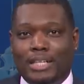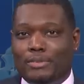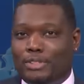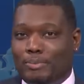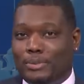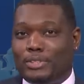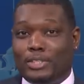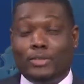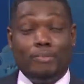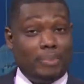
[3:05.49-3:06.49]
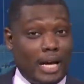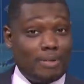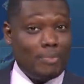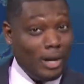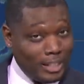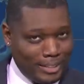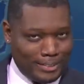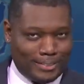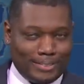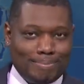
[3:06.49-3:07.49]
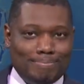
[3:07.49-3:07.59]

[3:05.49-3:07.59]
that was supposed to go to black markets.